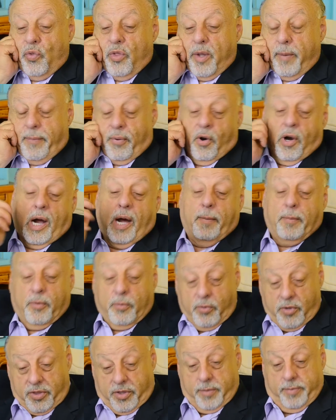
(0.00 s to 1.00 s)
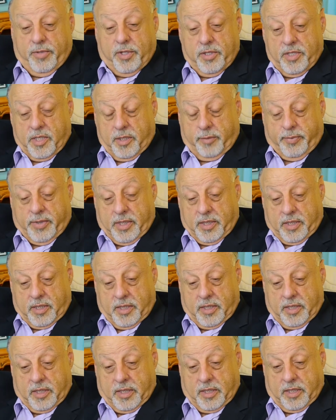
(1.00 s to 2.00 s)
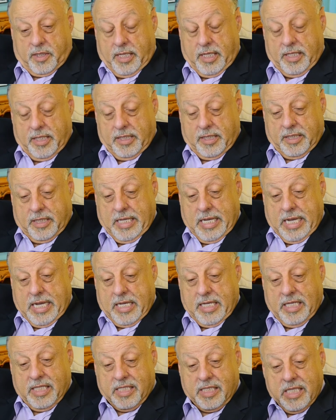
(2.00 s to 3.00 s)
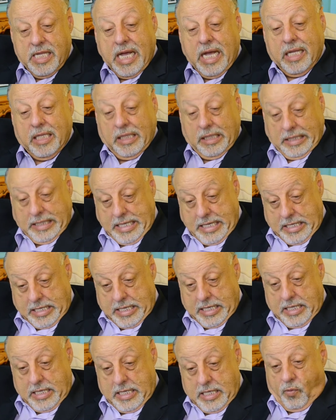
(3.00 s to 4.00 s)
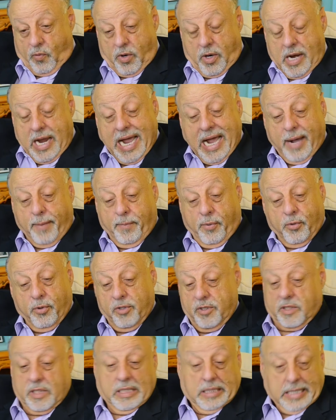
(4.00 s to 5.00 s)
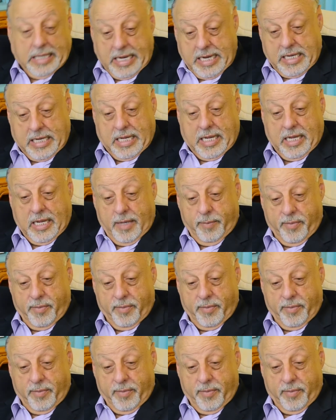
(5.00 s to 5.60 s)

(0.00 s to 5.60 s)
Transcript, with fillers: The problem with the music business is that it's not leading, where Apple is leading